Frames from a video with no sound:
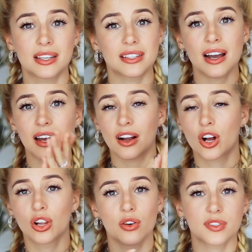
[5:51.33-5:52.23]
it's not going to
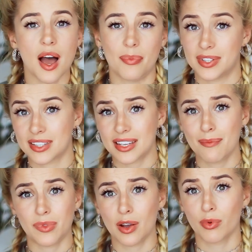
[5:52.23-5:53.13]
close up. It's the
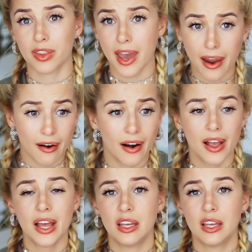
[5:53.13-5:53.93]
same thing with hair.